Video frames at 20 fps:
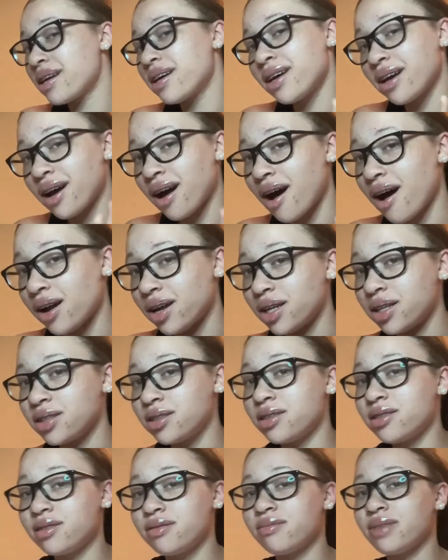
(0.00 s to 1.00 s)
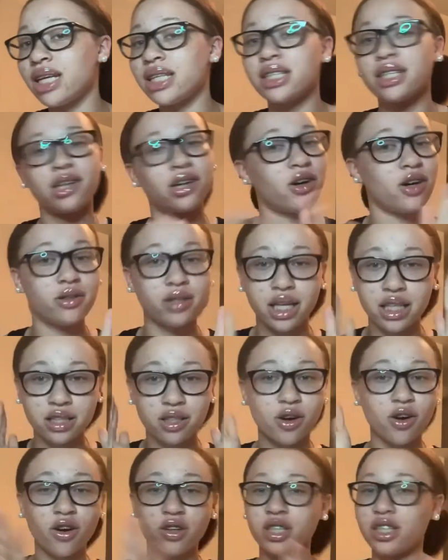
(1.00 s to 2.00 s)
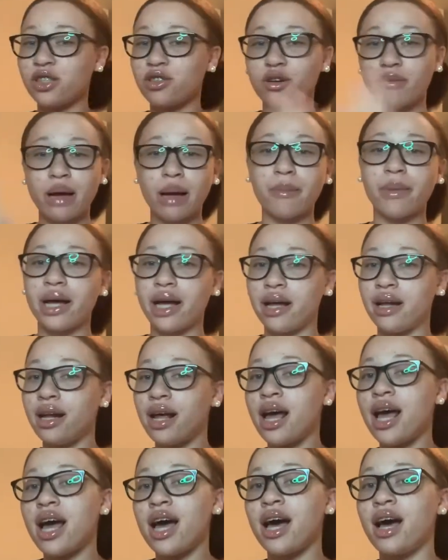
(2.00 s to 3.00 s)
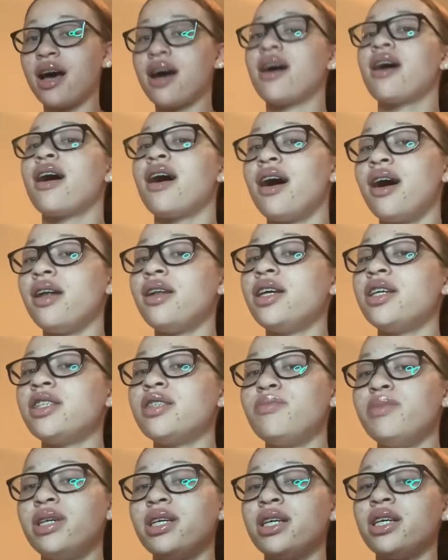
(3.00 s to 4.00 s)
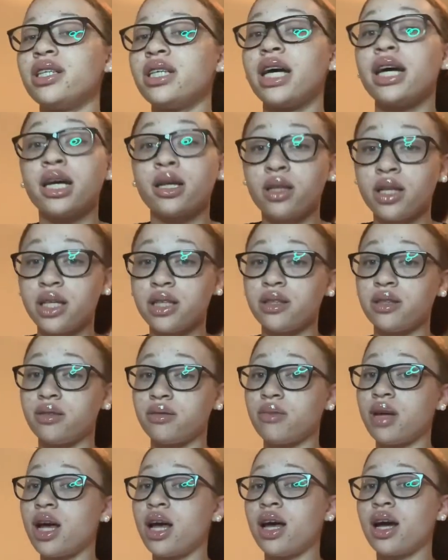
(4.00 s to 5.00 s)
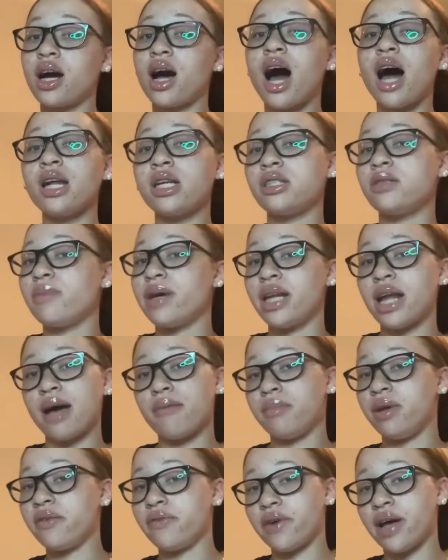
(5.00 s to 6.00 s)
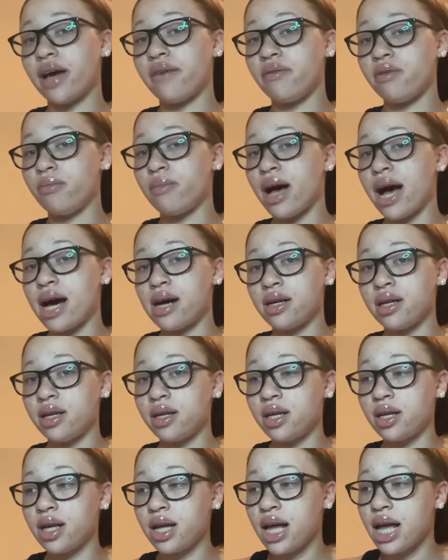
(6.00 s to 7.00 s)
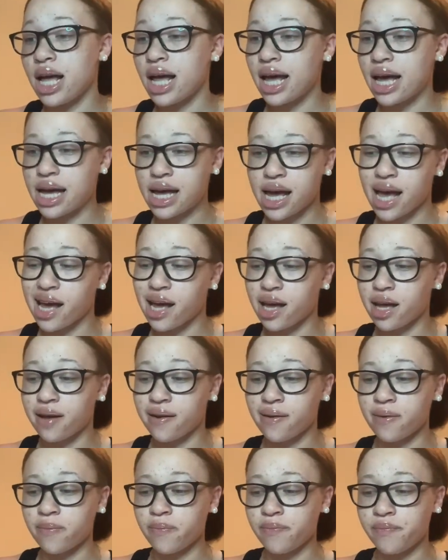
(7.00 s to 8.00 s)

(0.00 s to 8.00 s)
college. That's all. That's all that's on my mind. College because and listen college may not be for everybody. And